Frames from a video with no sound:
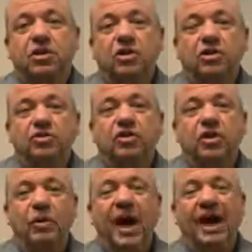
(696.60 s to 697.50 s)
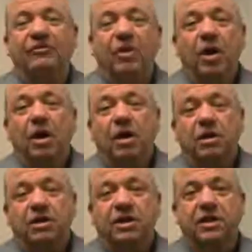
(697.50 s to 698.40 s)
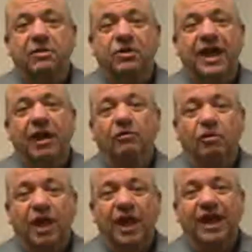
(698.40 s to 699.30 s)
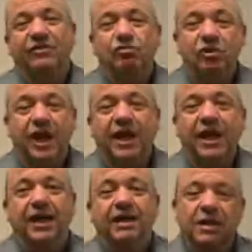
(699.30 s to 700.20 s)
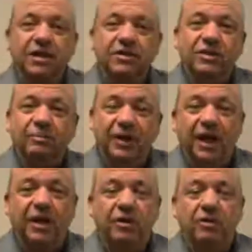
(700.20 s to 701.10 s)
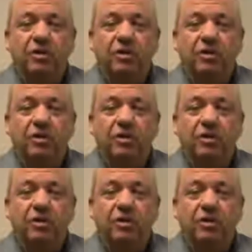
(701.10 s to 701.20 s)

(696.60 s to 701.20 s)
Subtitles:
So you have, without even reading the bill,